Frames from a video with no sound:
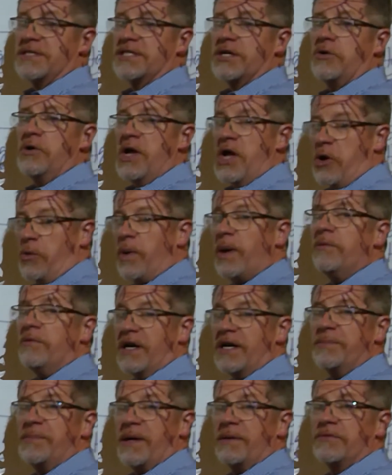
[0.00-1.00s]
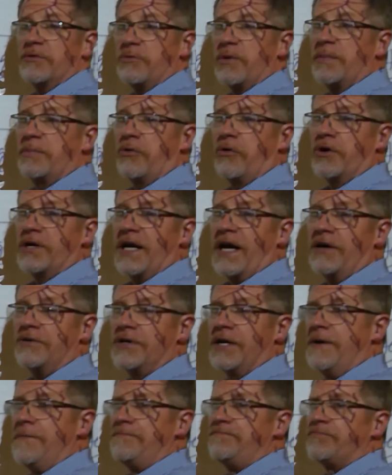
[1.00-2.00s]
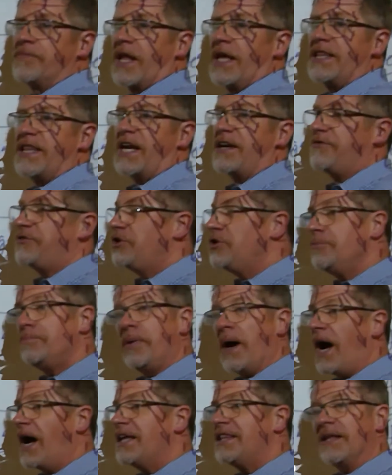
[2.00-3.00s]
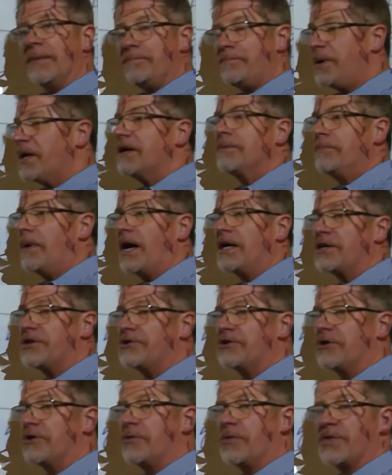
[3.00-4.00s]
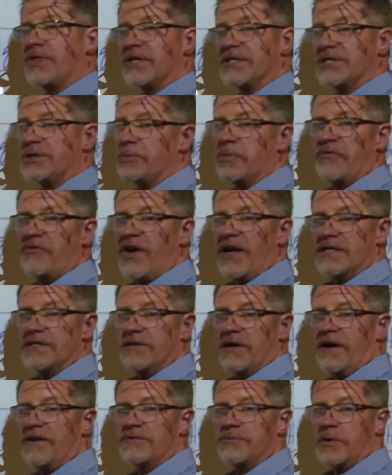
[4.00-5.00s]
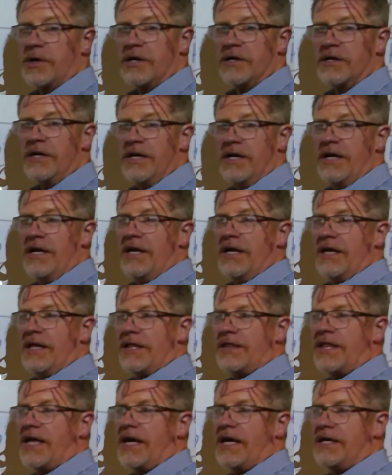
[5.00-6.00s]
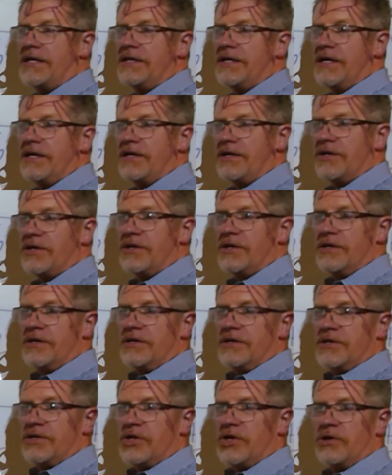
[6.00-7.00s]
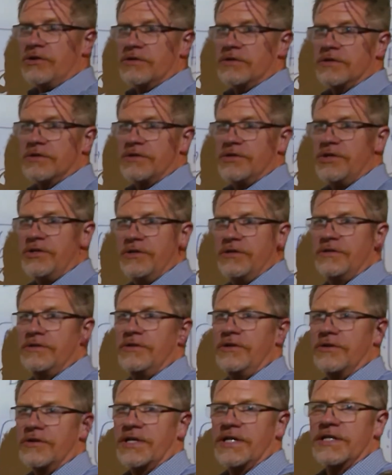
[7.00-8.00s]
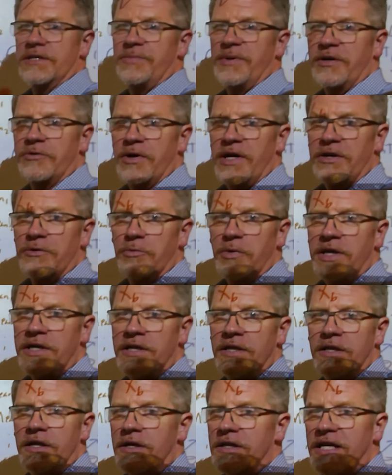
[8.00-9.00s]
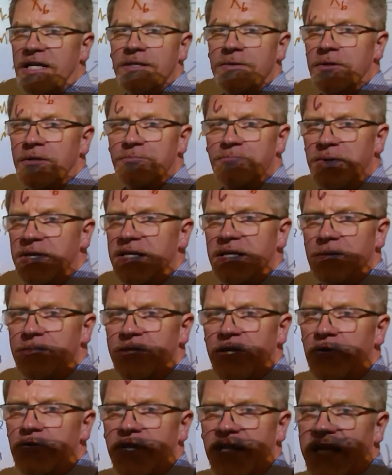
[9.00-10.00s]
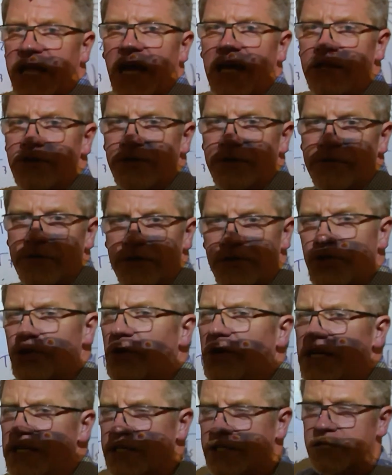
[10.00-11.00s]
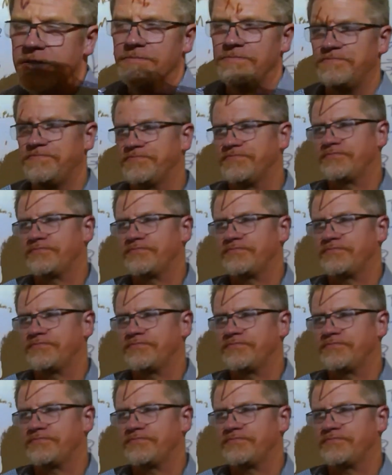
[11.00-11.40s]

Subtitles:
So we want to be able to report out that if you buy the big monitor with the super fast software, then your kids will be great at reading and they'll end up being able to go to the college of their choice.